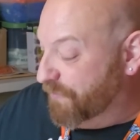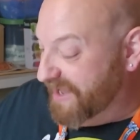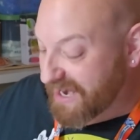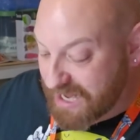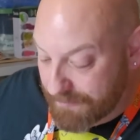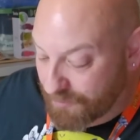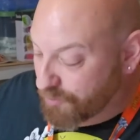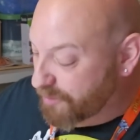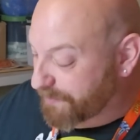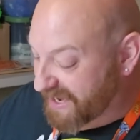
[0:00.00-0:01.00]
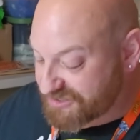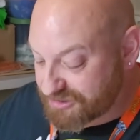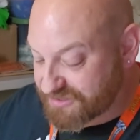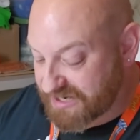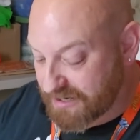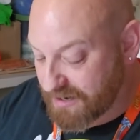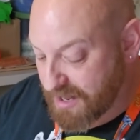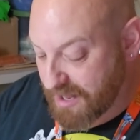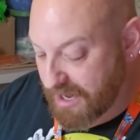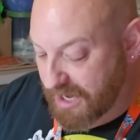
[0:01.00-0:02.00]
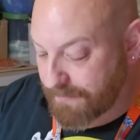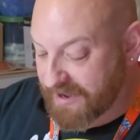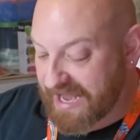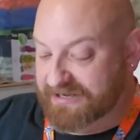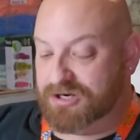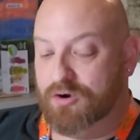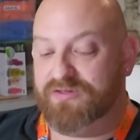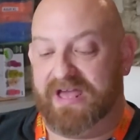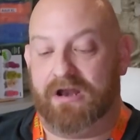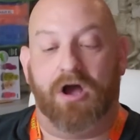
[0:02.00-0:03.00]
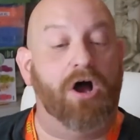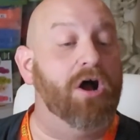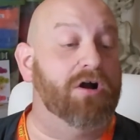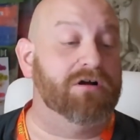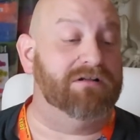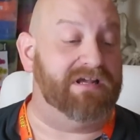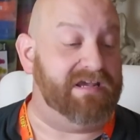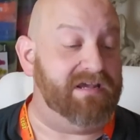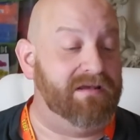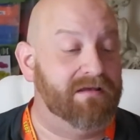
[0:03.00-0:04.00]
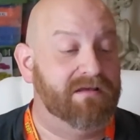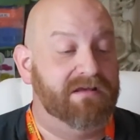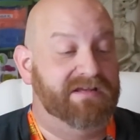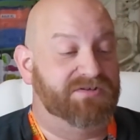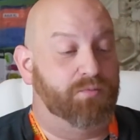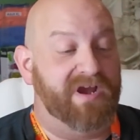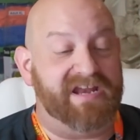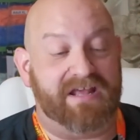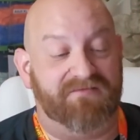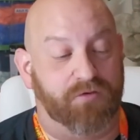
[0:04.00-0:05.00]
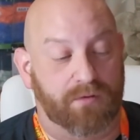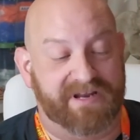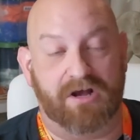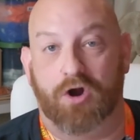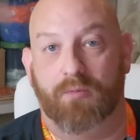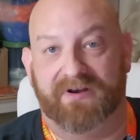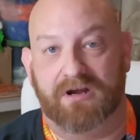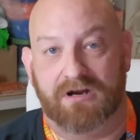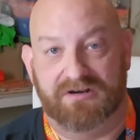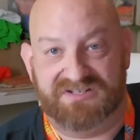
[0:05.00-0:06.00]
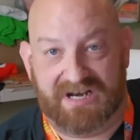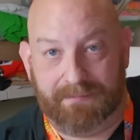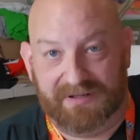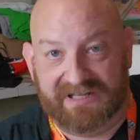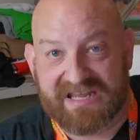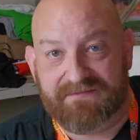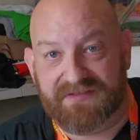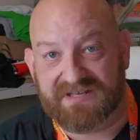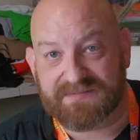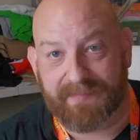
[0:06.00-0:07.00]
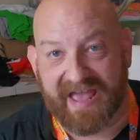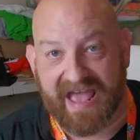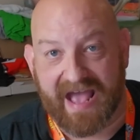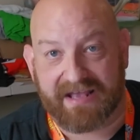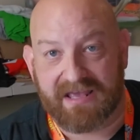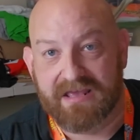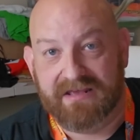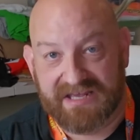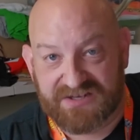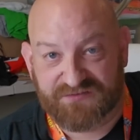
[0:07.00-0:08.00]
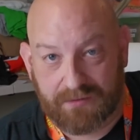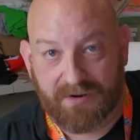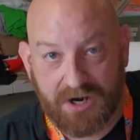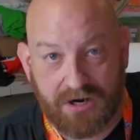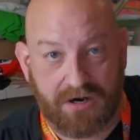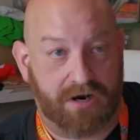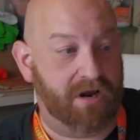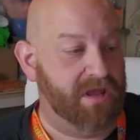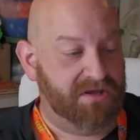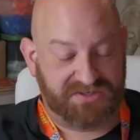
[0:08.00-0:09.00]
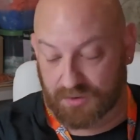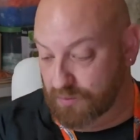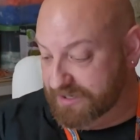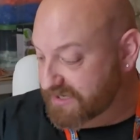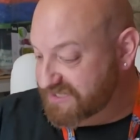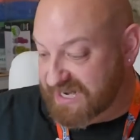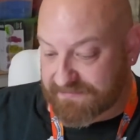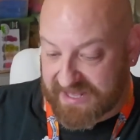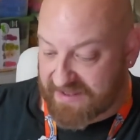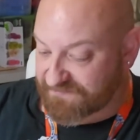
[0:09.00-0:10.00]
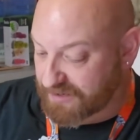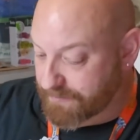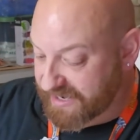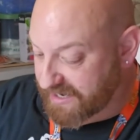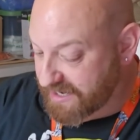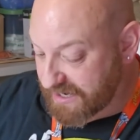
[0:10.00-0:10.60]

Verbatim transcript: we got a couple more pictures here. Um, I know that Harley is waiting for me to open hers. And I believe this pack is from her. So we're going to save that for a minute